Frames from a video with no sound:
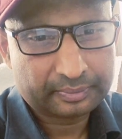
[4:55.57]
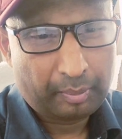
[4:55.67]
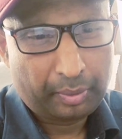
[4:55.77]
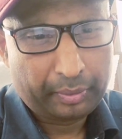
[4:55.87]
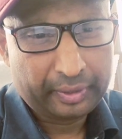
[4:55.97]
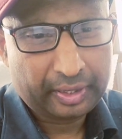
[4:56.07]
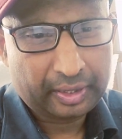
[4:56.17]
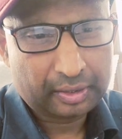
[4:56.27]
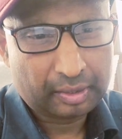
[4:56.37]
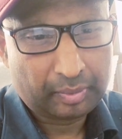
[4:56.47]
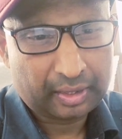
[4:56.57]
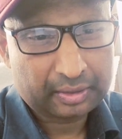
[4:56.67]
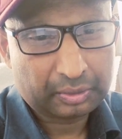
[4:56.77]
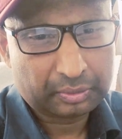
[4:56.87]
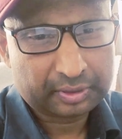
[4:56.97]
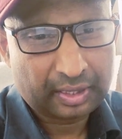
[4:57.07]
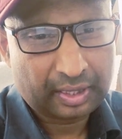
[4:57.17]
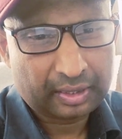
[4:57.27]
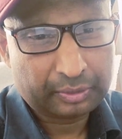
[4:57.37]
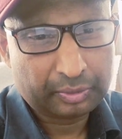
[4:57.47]
Pointing the blast nozzle
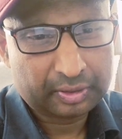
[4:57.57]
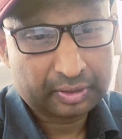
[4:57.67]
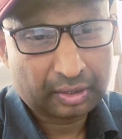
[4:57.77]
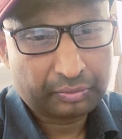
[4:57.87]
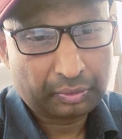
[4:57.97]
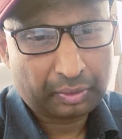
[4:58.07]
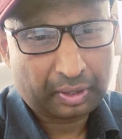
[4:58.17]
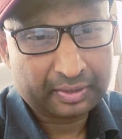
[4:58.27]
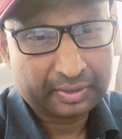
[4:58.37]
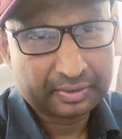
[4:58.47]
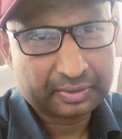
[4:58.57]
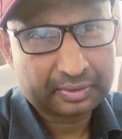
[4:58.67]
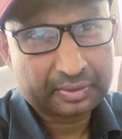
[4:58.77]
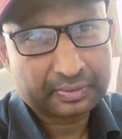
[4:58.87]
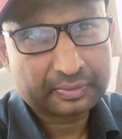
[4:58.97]
at yourself or others.